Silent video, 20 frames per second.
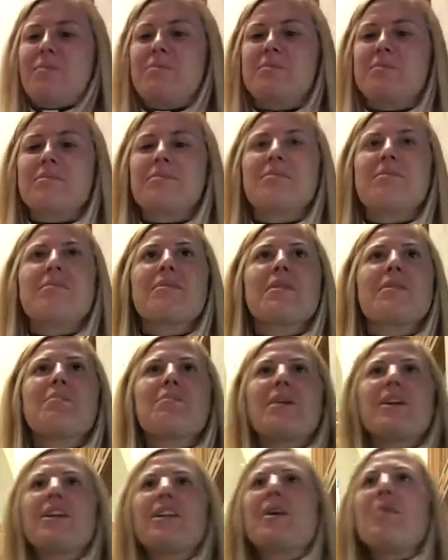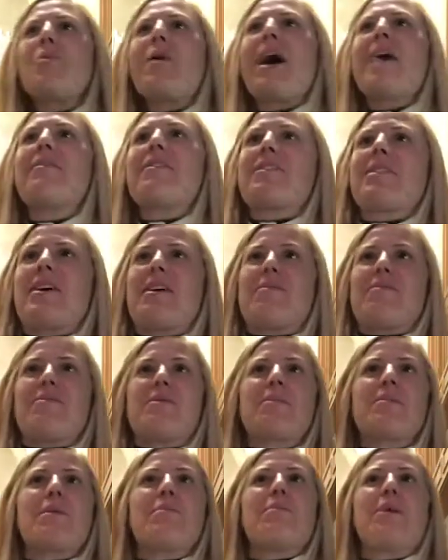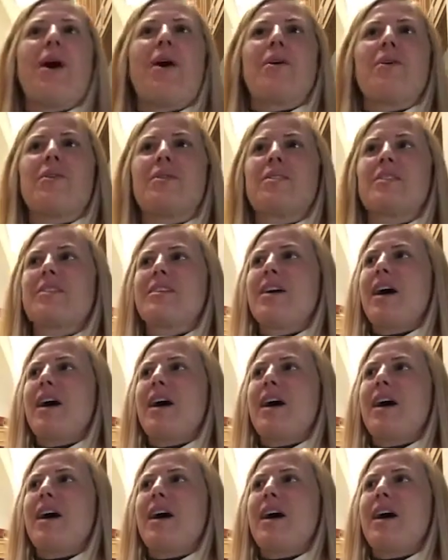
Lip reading: merely wave at them from the boat.